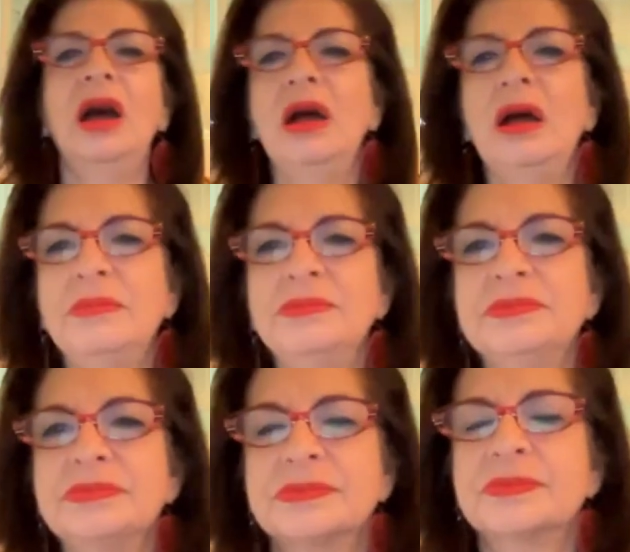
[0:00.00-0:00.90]

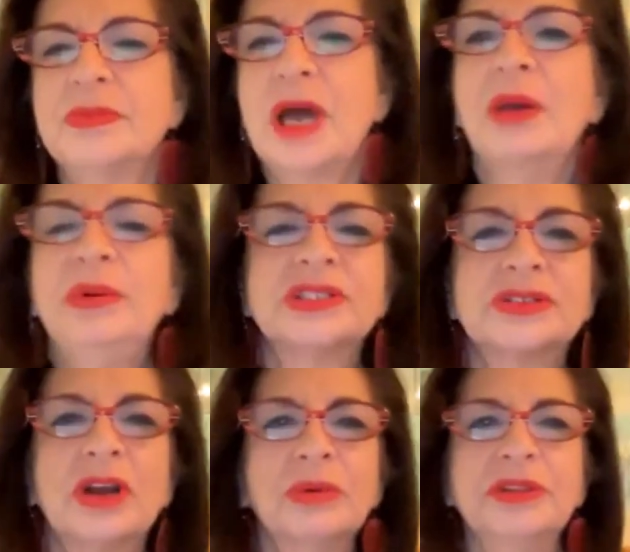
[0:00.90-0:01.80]
Um, I would
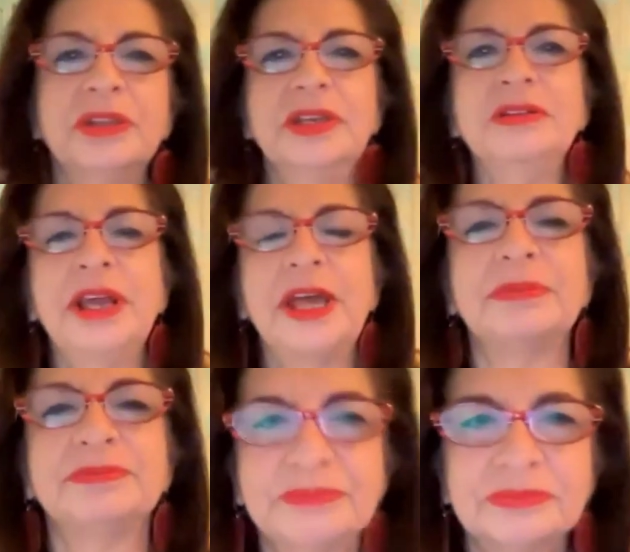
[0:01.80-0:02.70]
start with the internet.